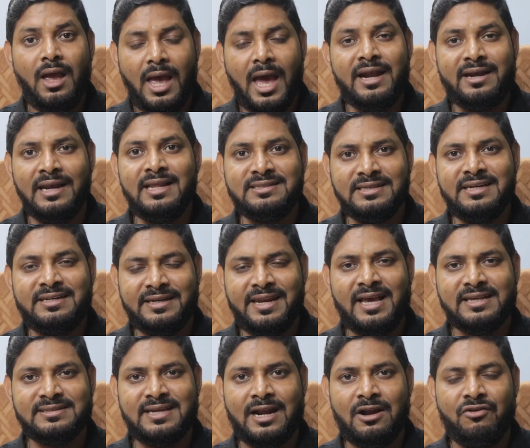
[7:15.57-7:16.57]
at least it
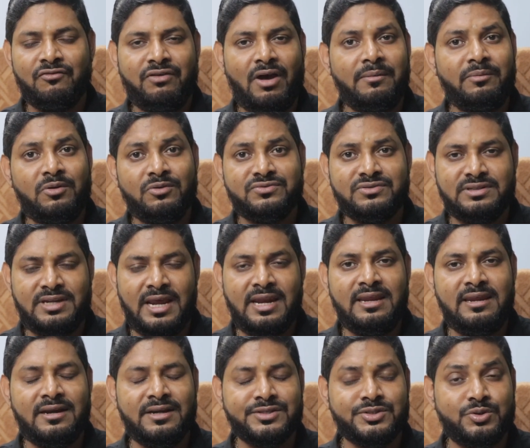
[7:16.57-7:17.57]
takes around 5 to 10
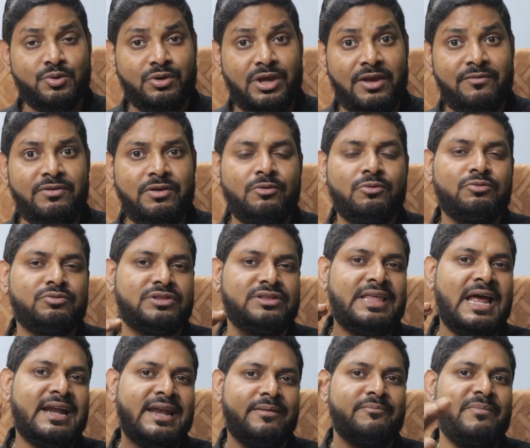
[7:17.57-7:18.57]
years to give you
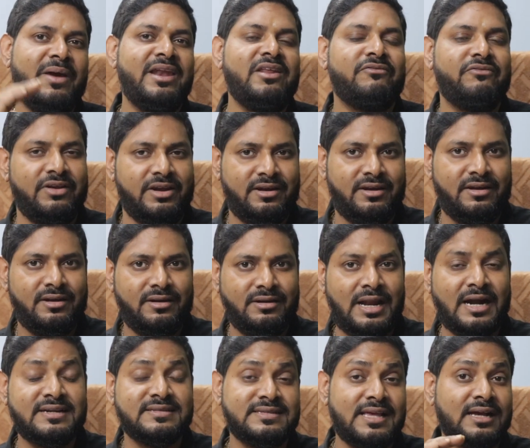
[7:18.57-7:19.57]
that benefit,
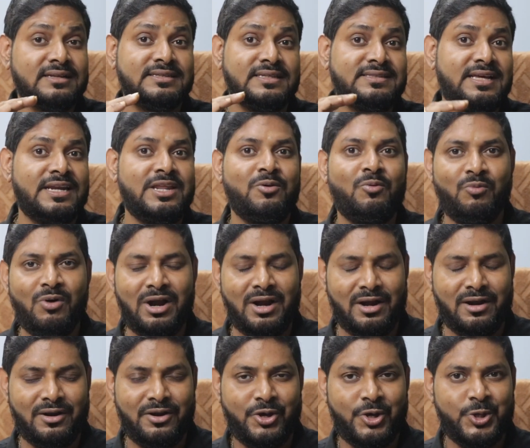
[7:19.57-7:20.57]
that success that you
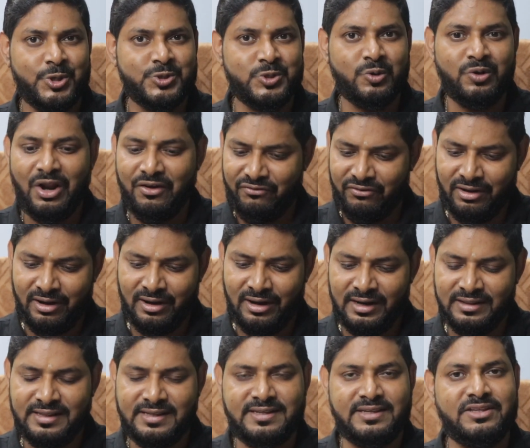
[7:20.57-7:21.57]
want. So
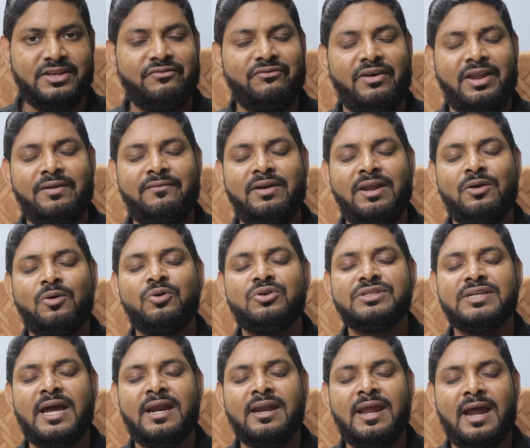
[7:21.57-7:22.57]
definitely this is a very, very
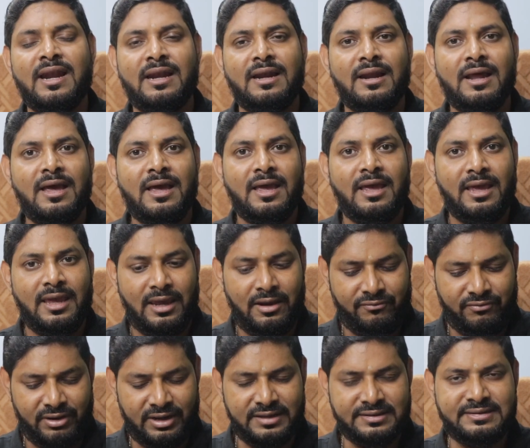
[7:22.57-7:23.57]
good sign. And
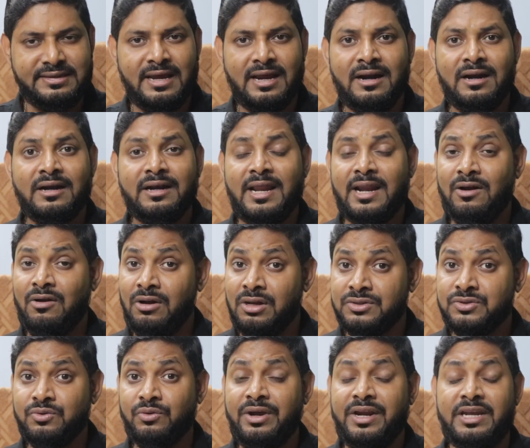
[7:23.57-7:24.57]
if it is there, then
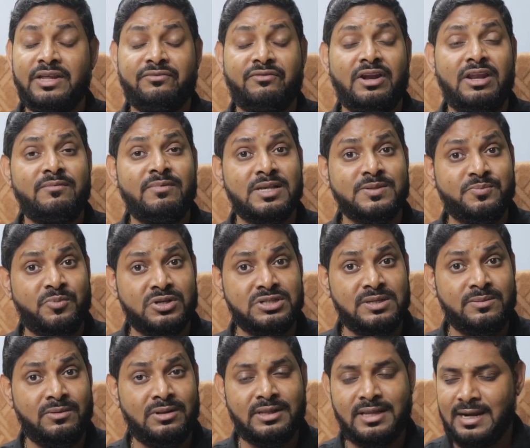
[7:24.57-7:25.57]
also it is very much
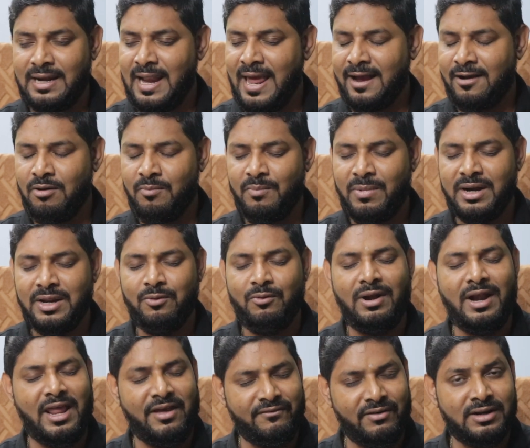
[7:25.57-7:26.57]
possible that lack of money
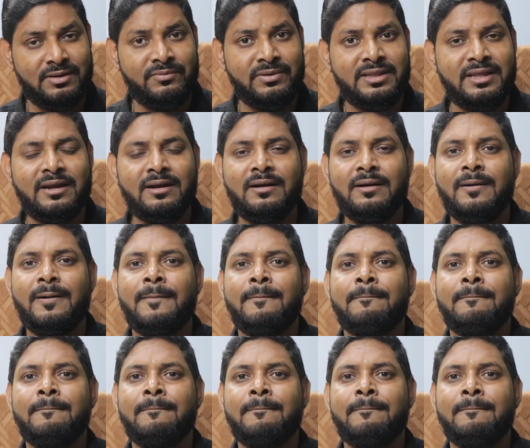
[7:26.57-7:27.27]
will never be there.